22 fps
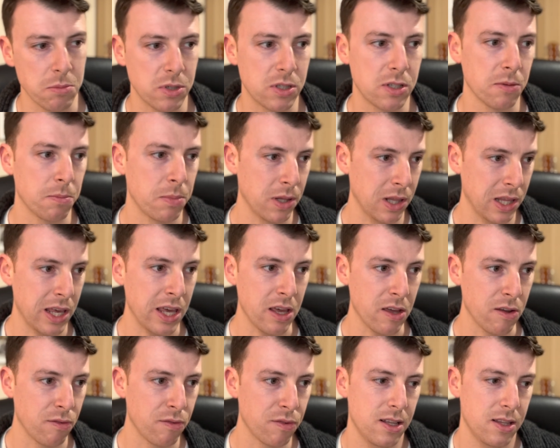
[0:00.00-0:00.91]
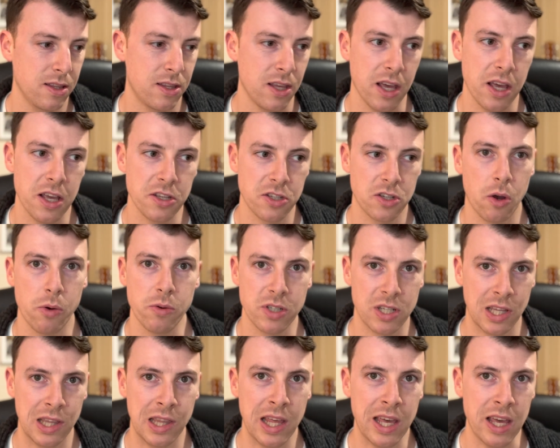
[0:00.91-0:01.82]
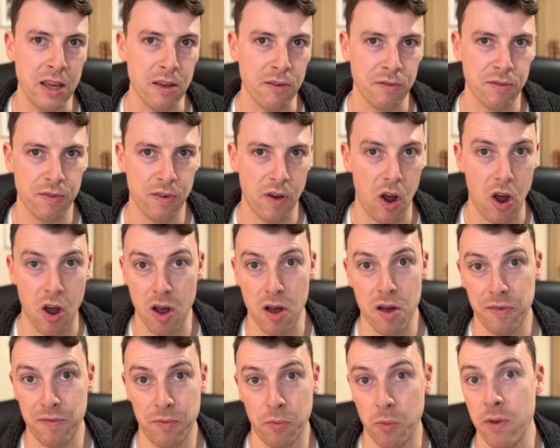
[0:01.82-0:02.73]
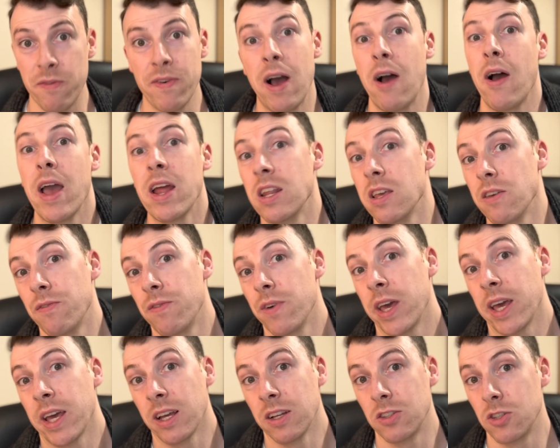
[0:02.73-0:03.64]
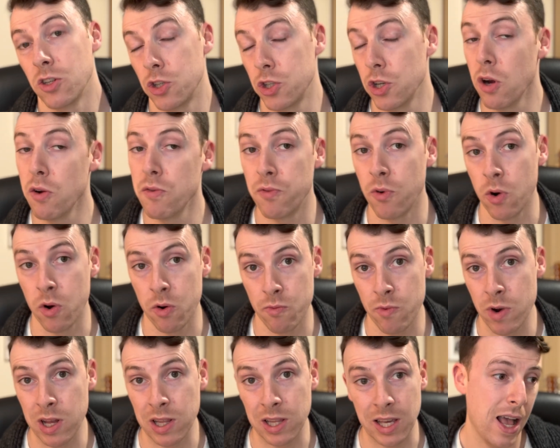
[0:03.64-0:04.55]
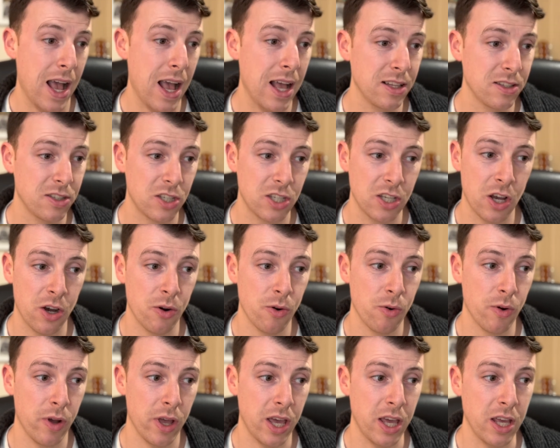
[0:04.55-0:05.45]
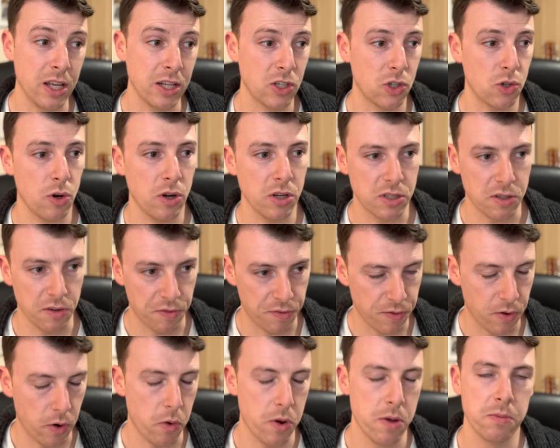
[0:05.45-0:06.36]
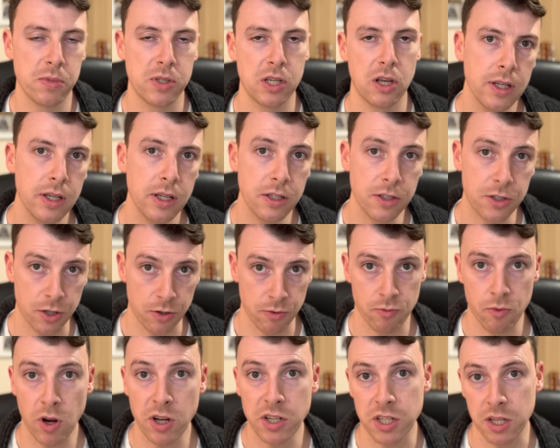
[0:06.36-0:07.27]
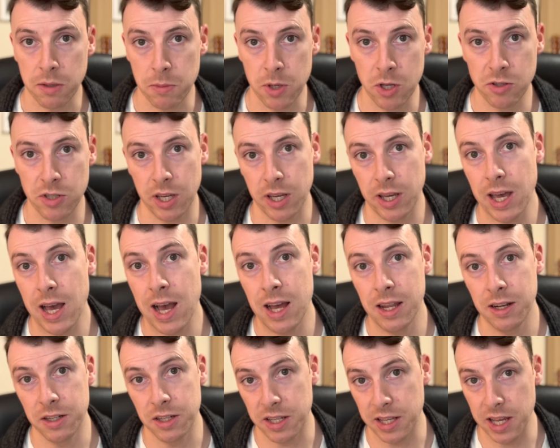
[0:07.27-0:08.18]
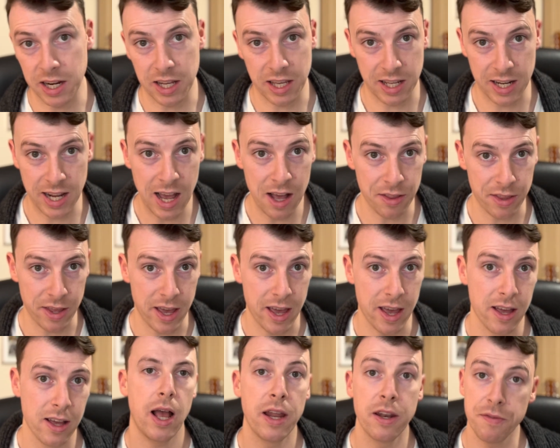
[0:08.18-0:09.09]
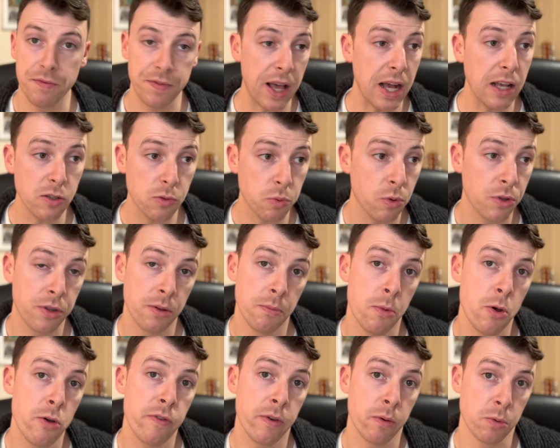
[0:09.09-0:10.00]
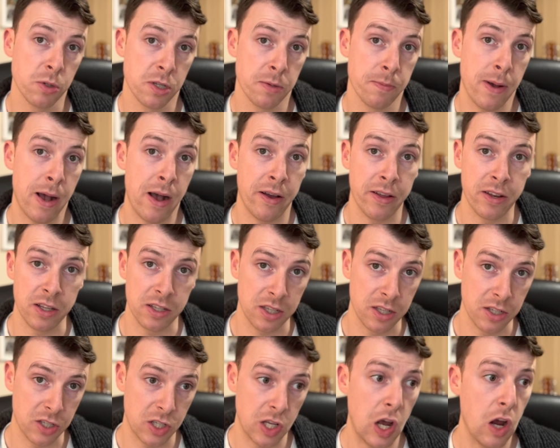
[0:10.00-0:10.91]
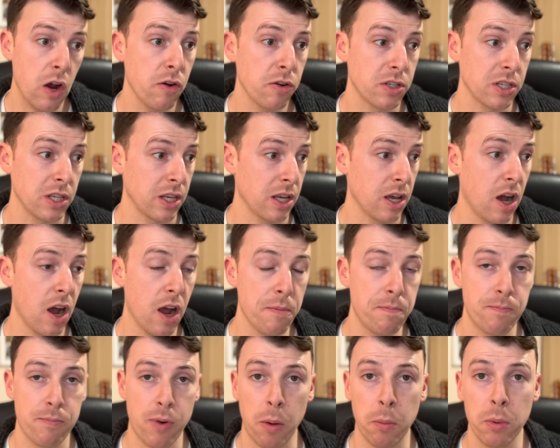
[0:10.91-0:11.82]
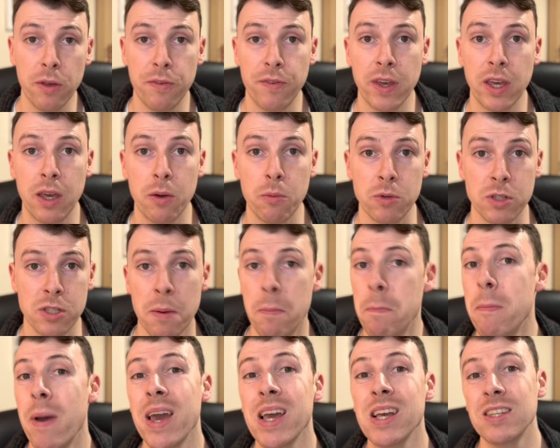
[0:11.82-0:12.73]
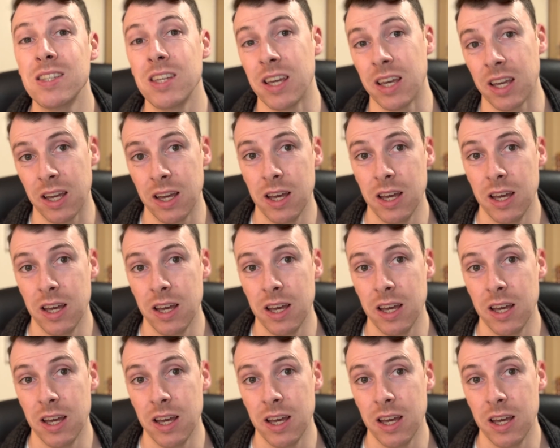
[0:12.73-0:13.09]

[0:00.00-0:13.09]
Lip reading: to believe that he's going to leave Earth without anything to show for it, really. And so he tries to throw himself into writing music and getting it out there. And if that's what the movie was about in its entirety, I probably think it was amazing.